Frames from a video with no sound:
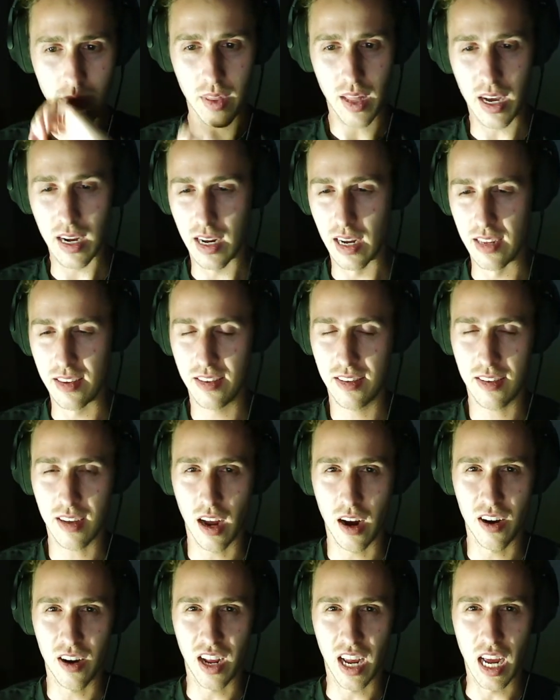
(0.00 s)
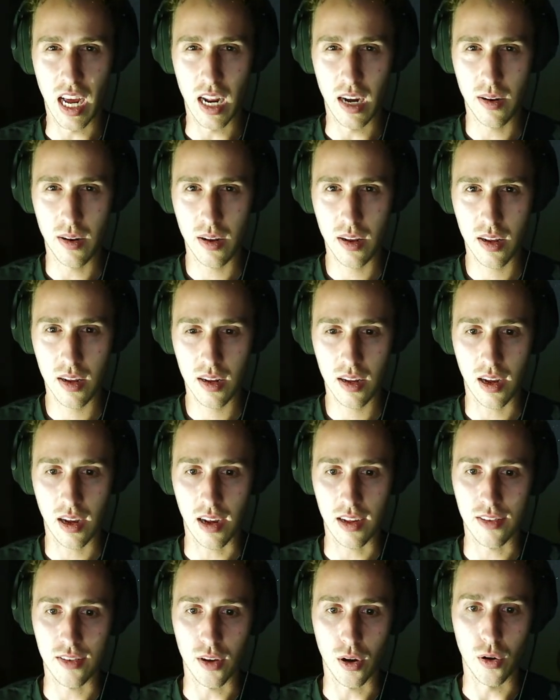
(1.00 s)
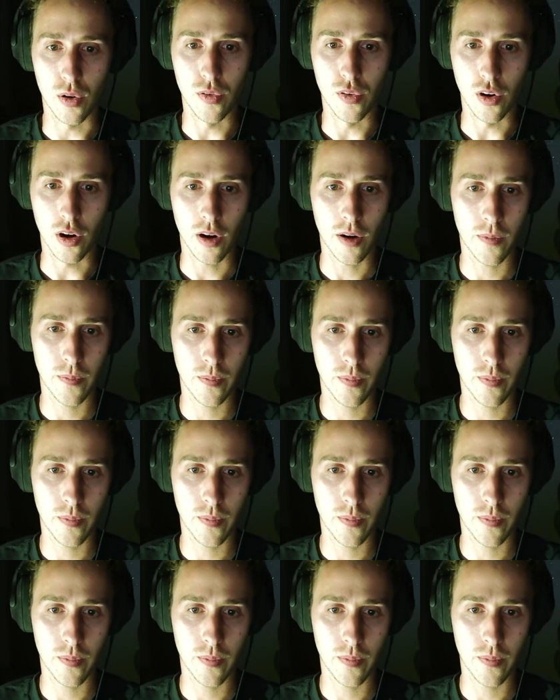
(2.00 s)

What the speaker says: I get scared again. It's over.